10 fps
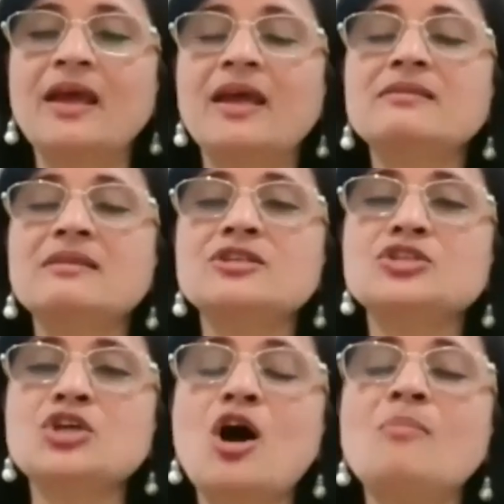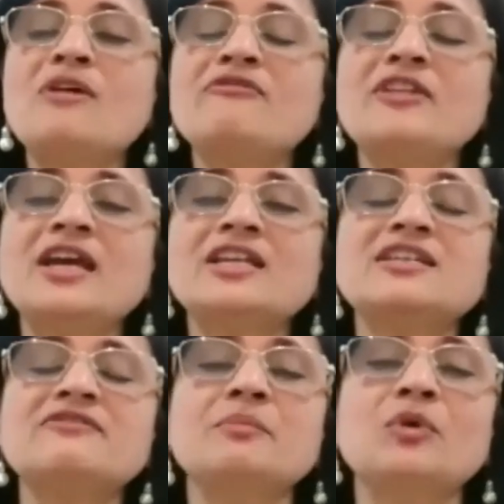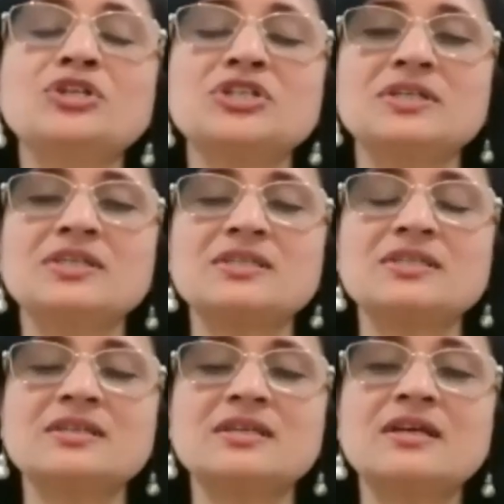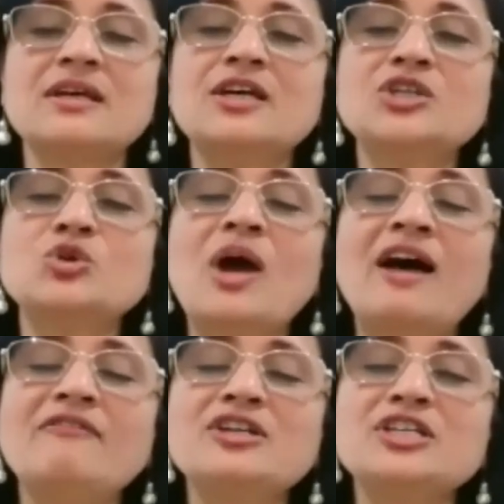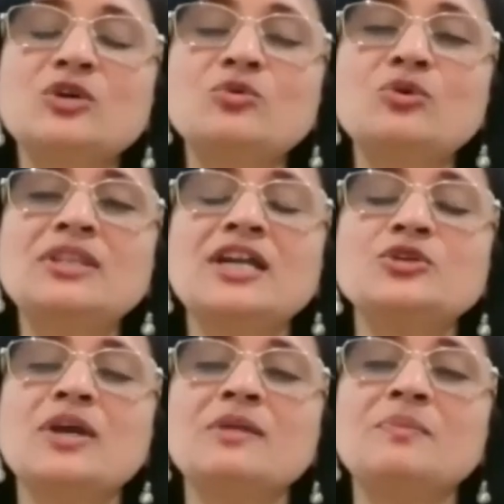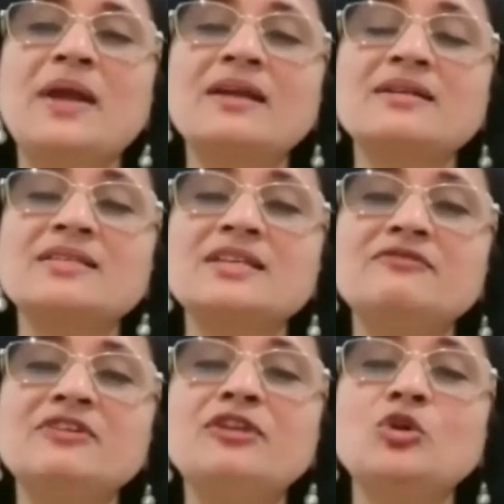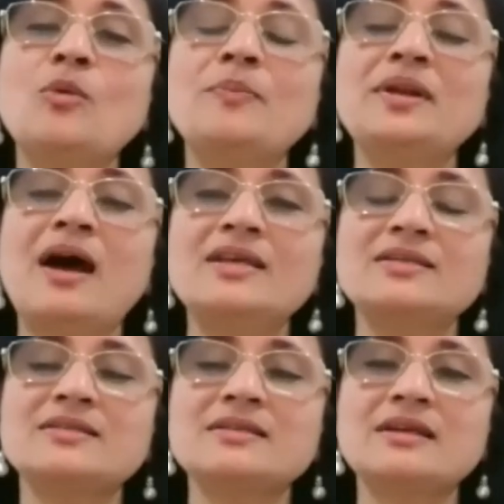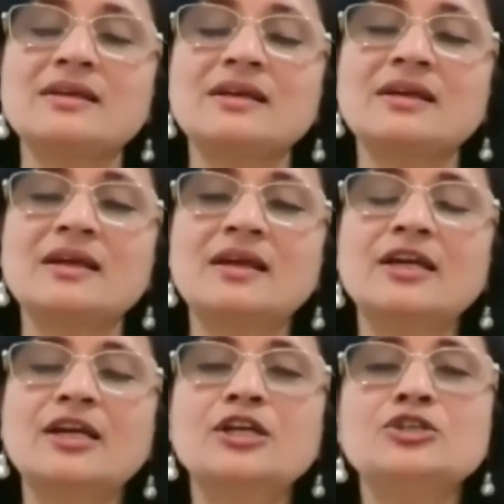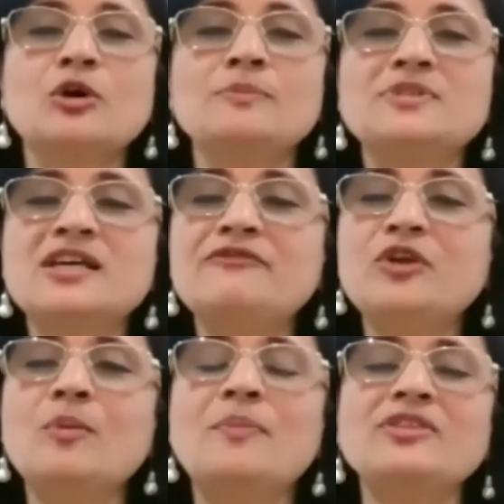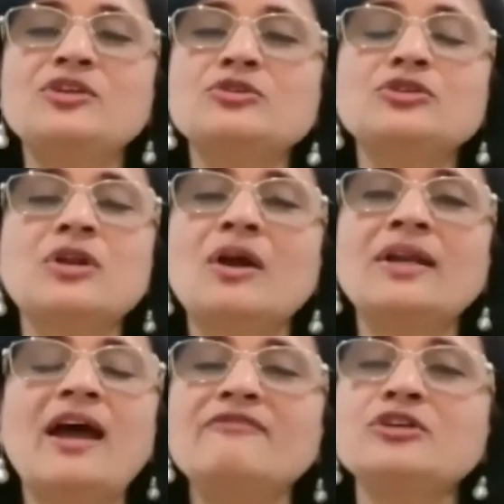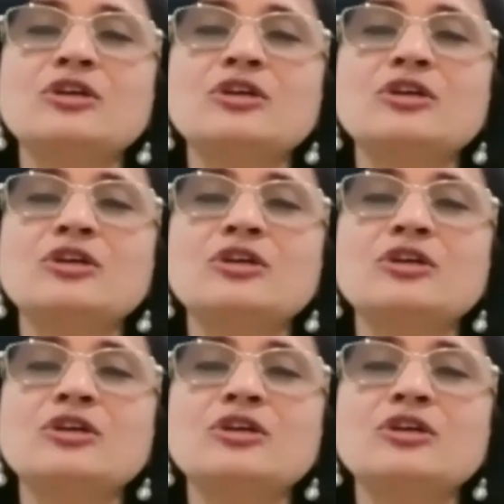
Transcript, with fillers: in the storm of negative emotions, you have a tool that you can practice even with open eyes. To observe your breath, you do not have to